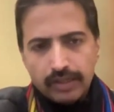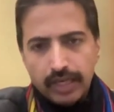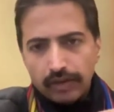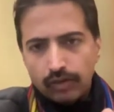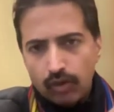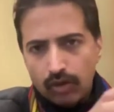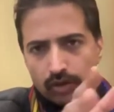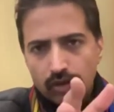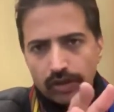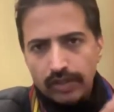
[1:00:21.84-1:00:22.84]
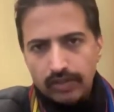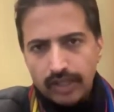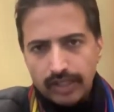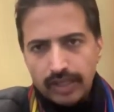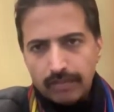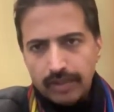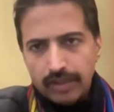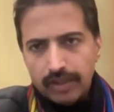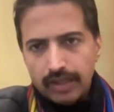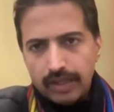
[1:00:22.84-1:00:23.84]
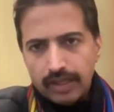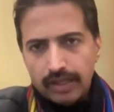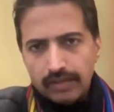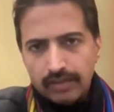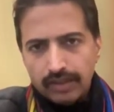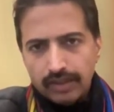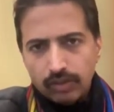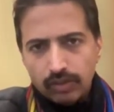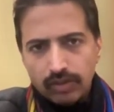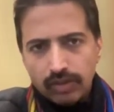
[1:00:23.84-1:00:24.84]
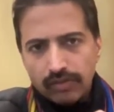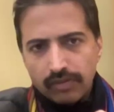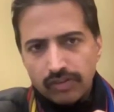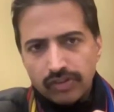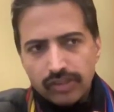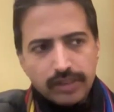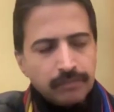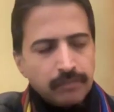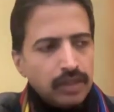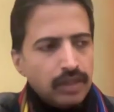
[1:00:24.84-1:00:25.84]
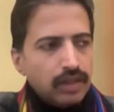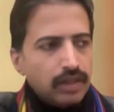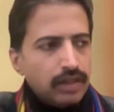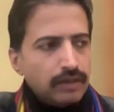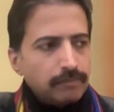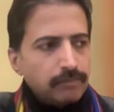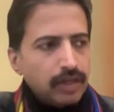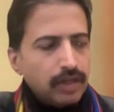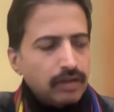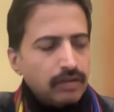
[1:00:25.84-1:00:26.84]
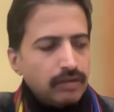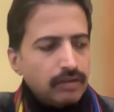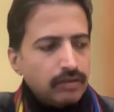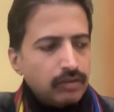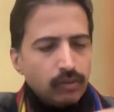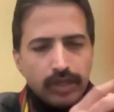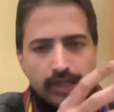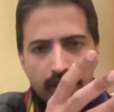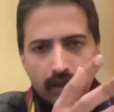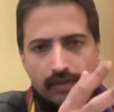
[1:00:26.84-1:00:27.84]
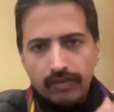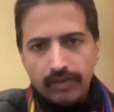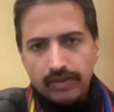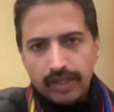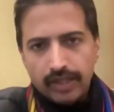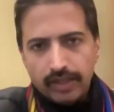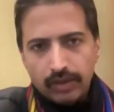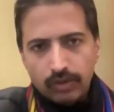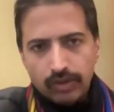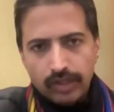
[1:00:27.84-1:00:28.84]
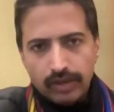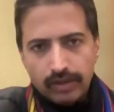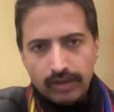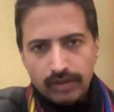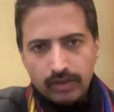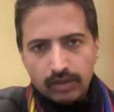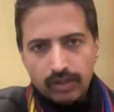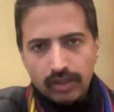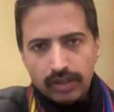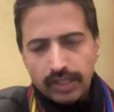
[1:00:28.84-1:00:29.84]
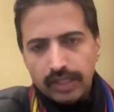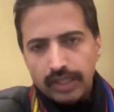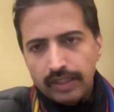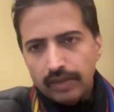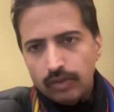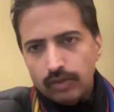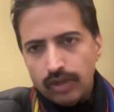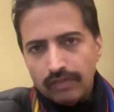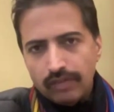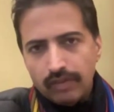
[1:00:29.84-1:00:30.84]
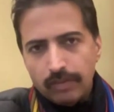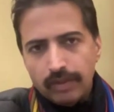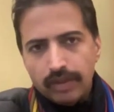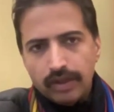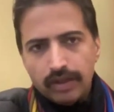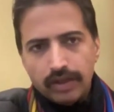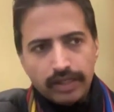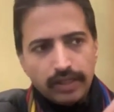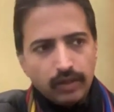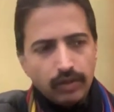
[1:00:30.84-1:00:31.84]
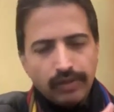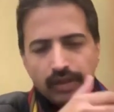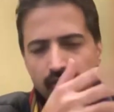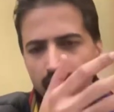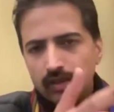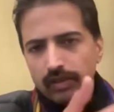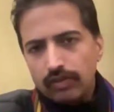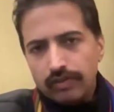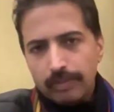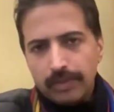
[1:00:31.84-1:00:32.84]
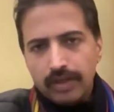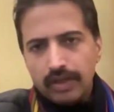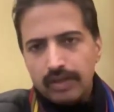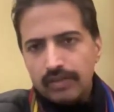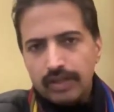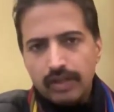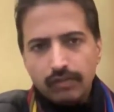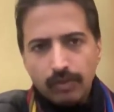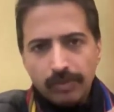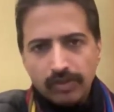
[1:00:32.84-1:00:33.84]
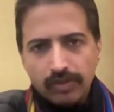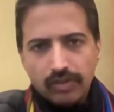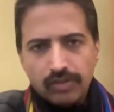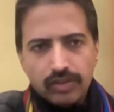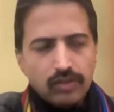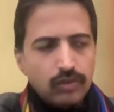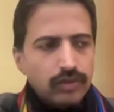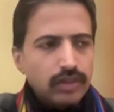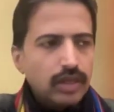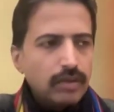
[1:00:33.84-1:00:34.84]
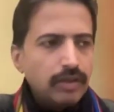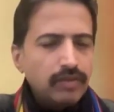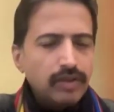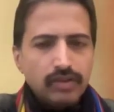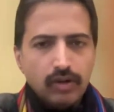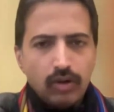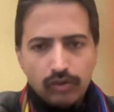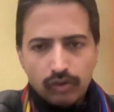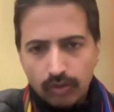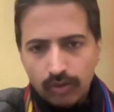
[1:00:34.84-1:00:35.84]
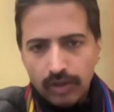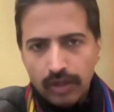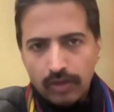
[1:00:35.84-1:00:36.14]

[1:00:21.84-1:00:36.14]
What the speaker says: Thank you to all the audience that came in and listening to this conversation. Uh, uh, Truly, as we say in TOC, the learning continues, and we'll be continuing with a series of webinars and information sessions over the coming weeks. Also,